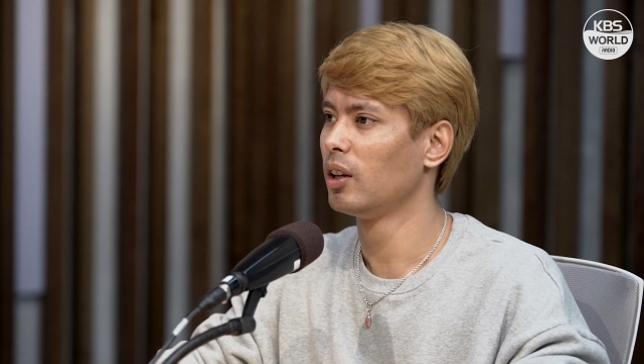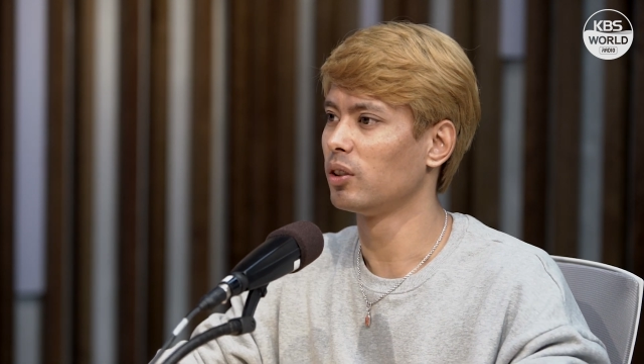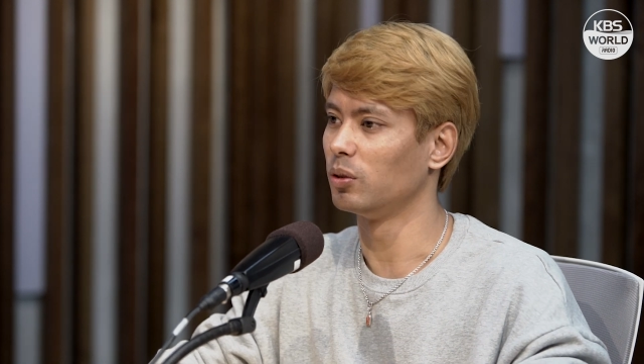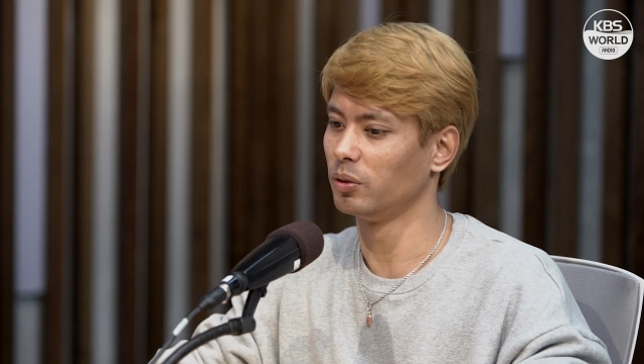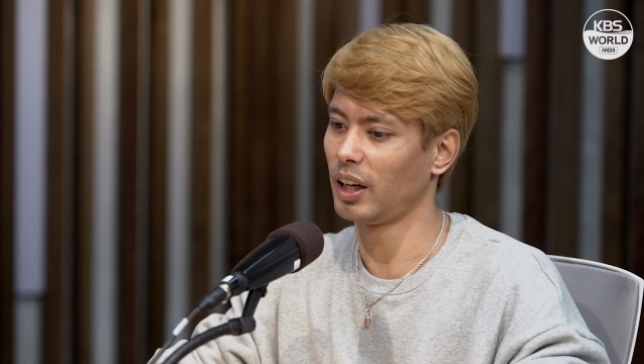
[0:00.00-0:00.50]

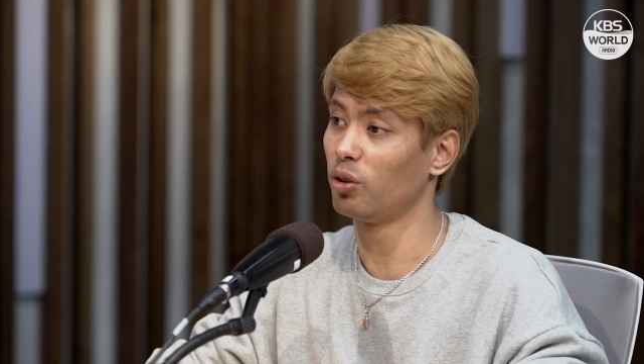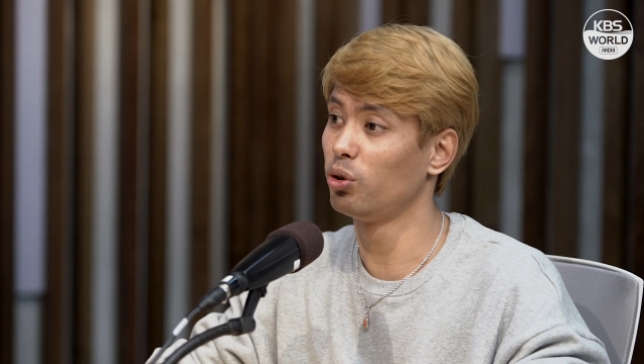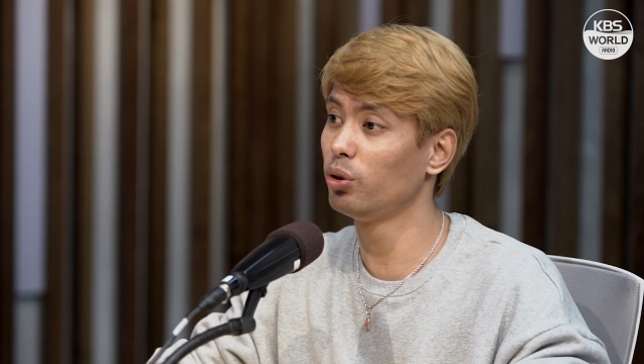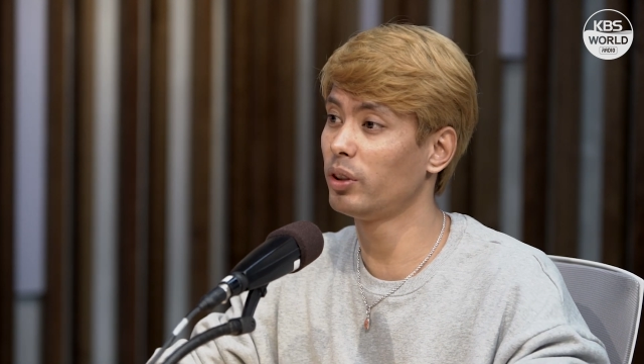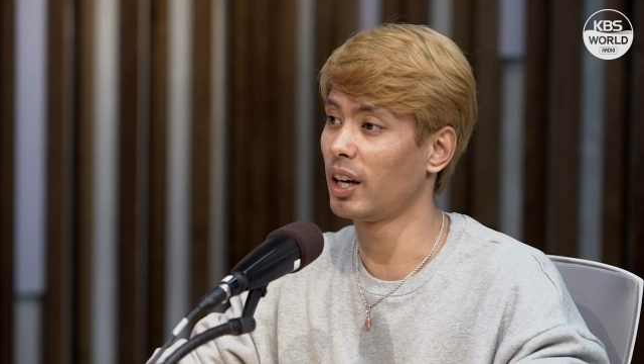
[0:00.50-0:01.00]
So that
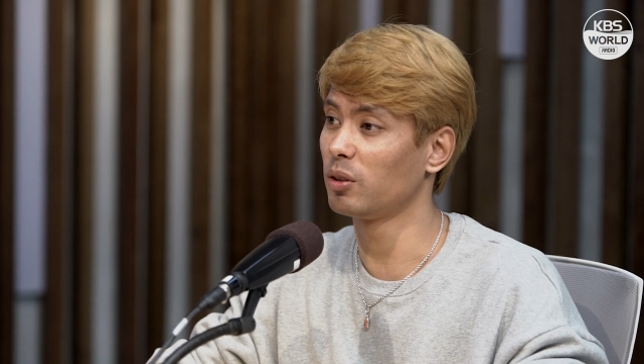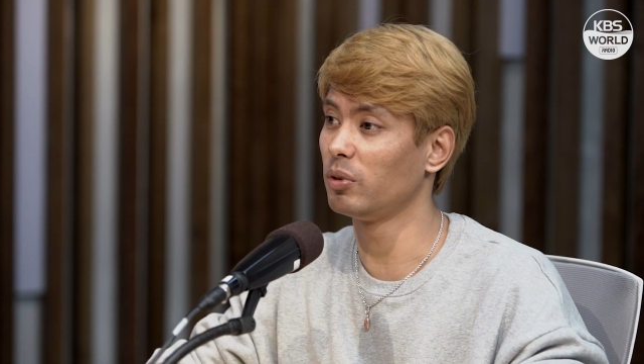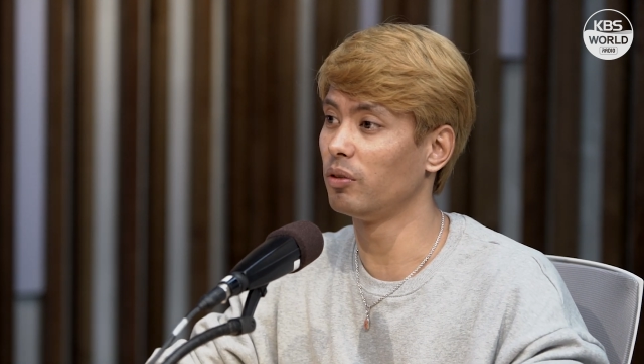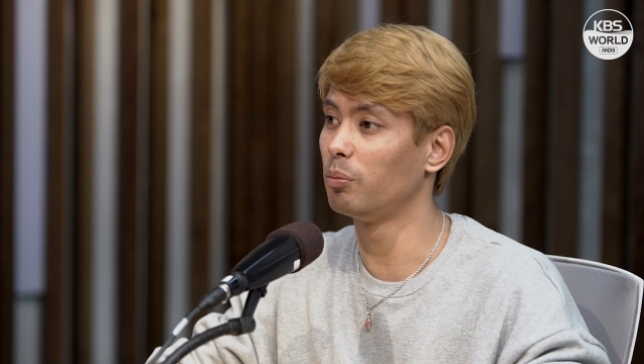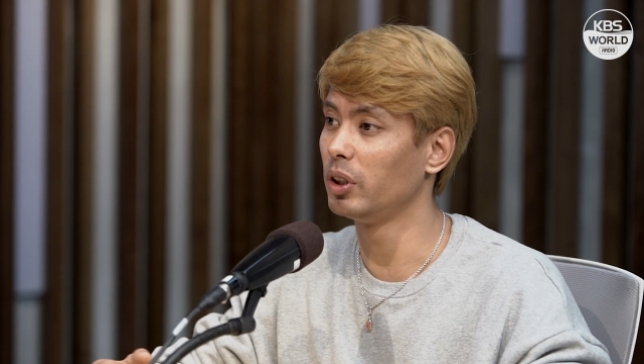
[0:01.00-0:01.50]
route has
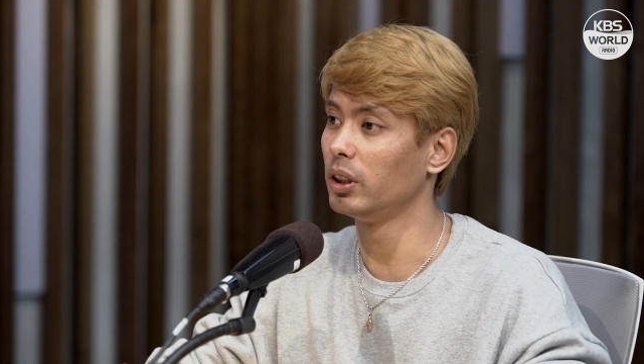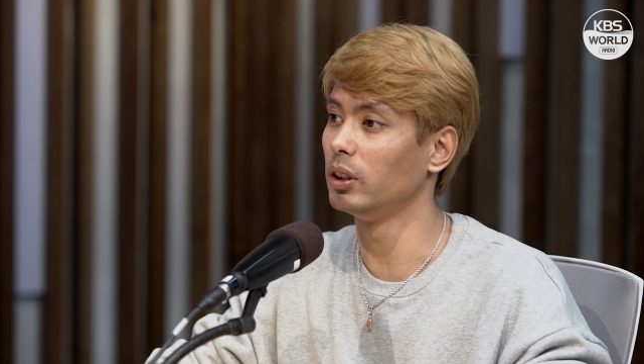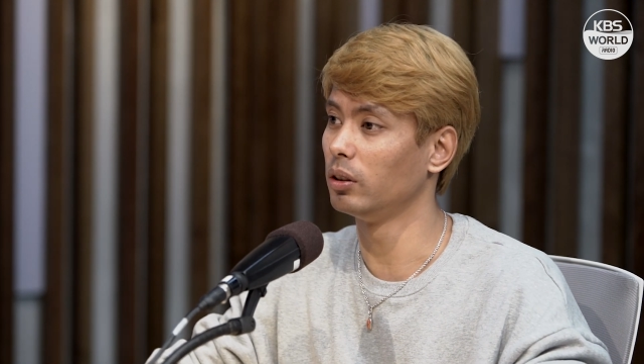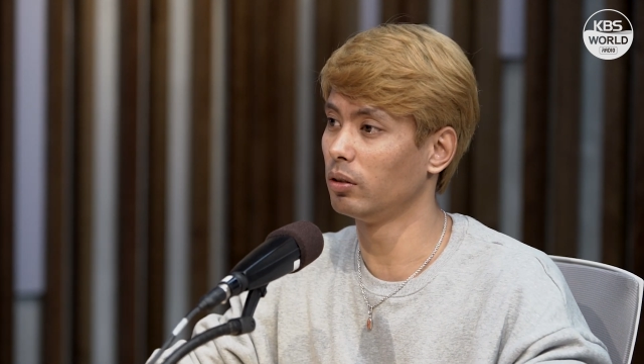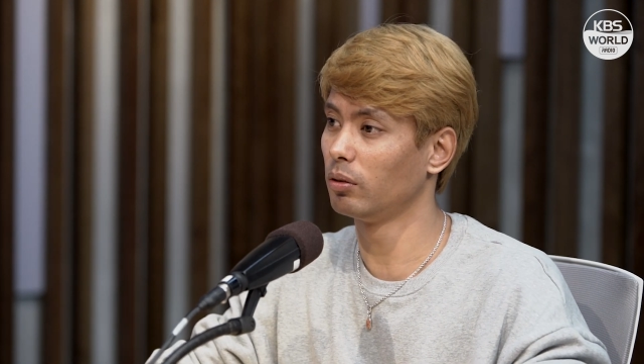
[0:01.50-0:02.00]
been
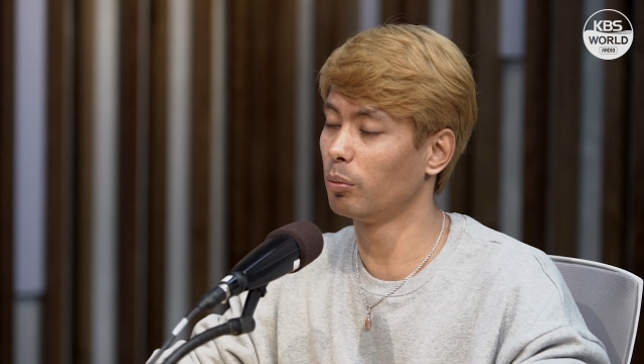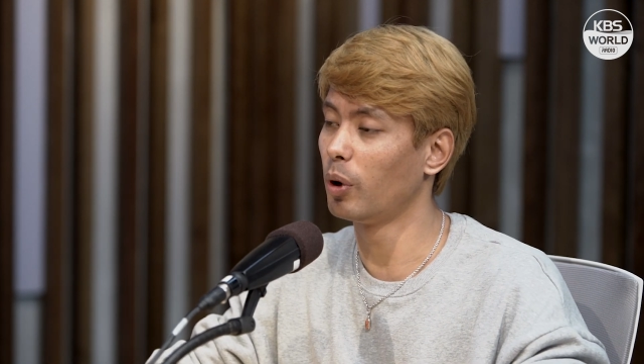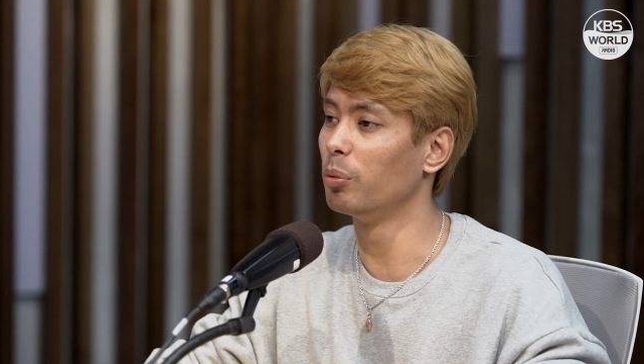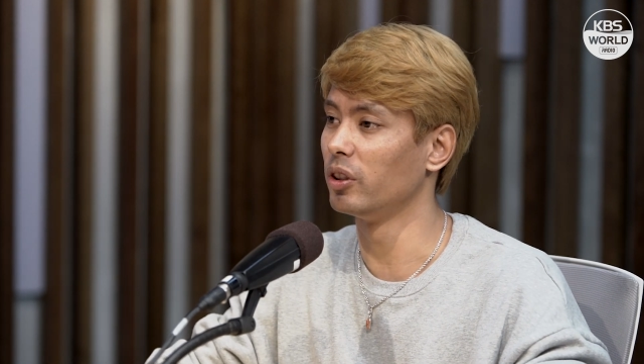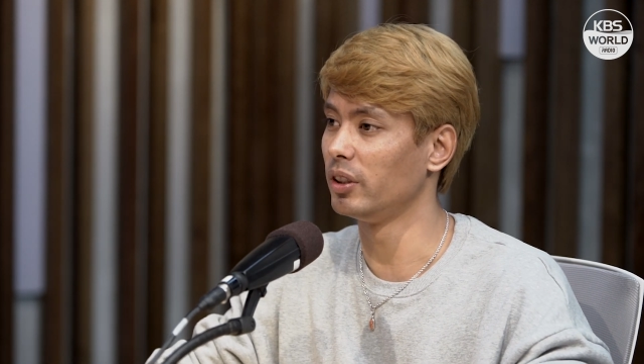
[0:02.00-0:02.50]
pretty
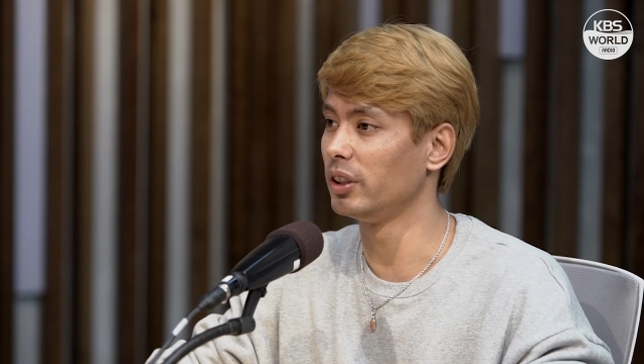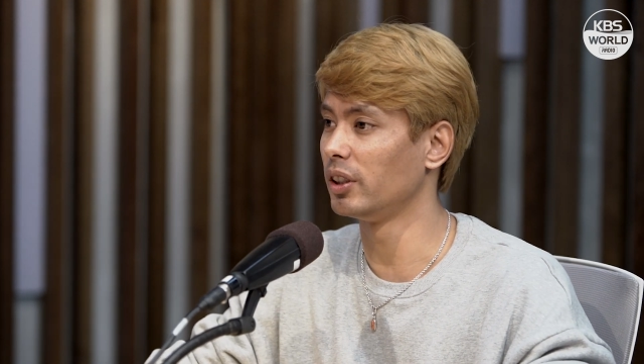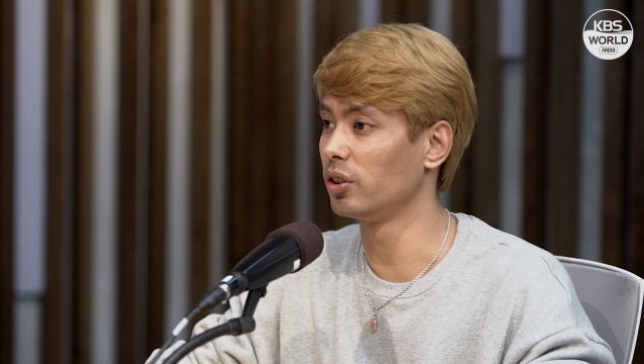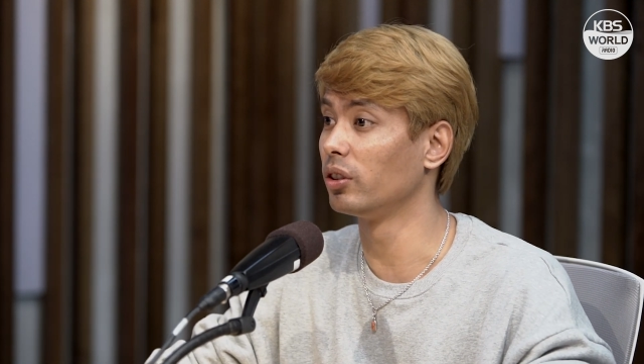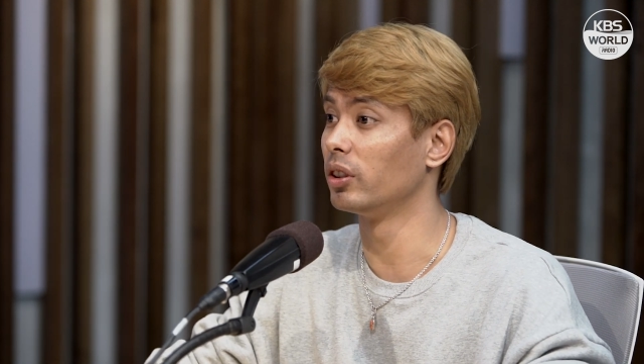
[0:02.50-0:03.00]
popular
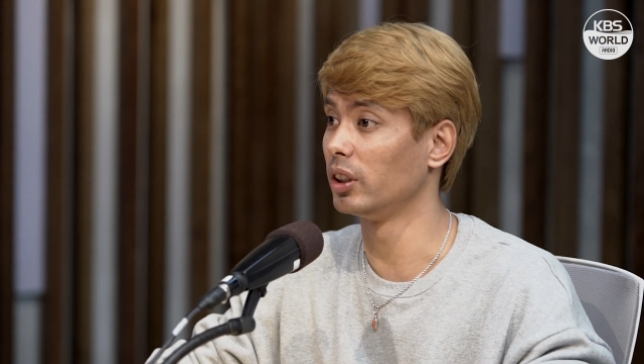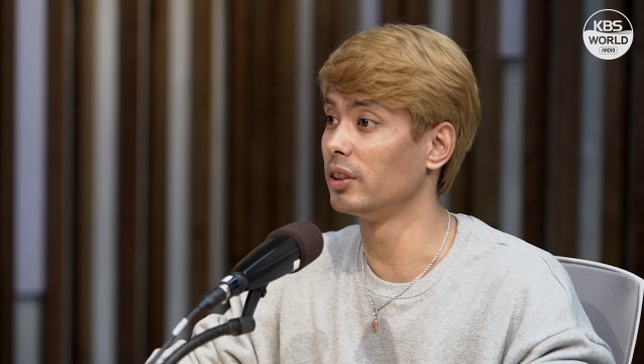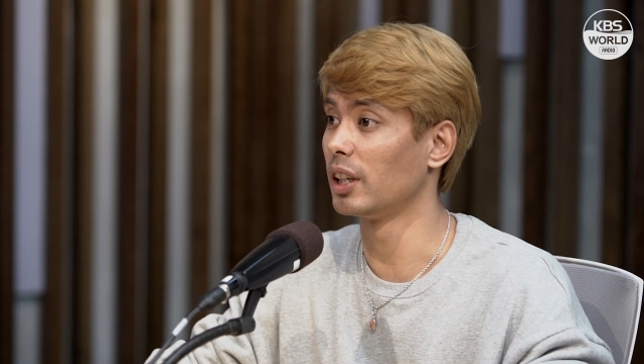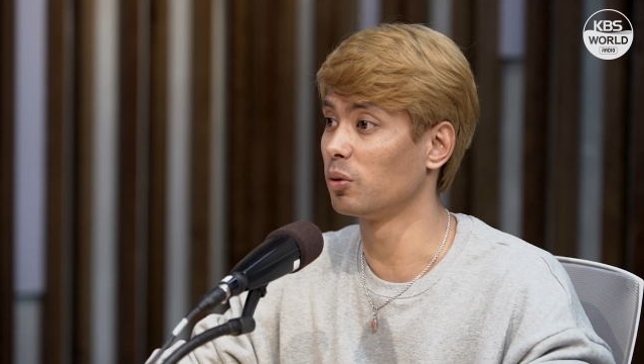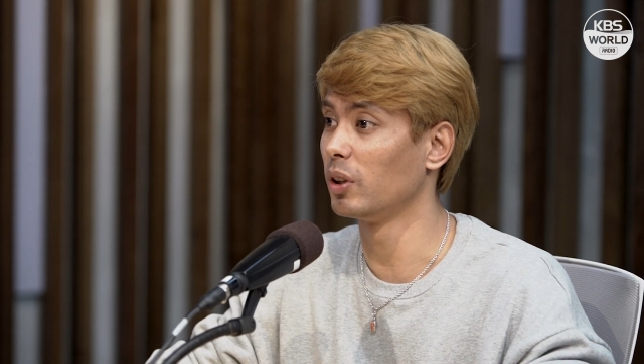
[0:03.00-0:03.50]
these days to
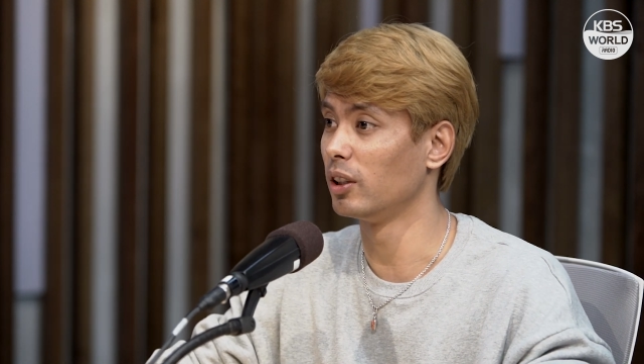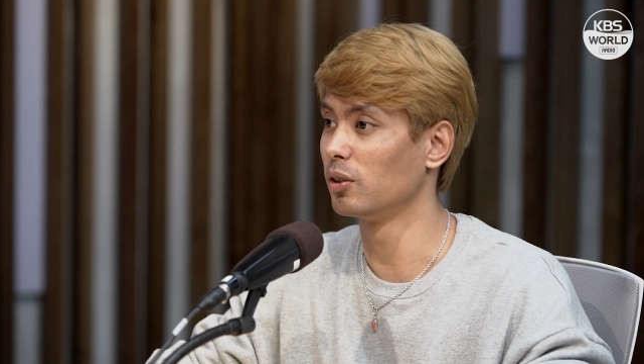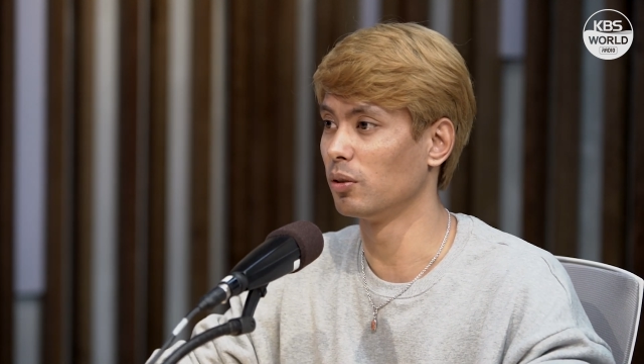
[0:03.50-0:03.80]
Koreans as well.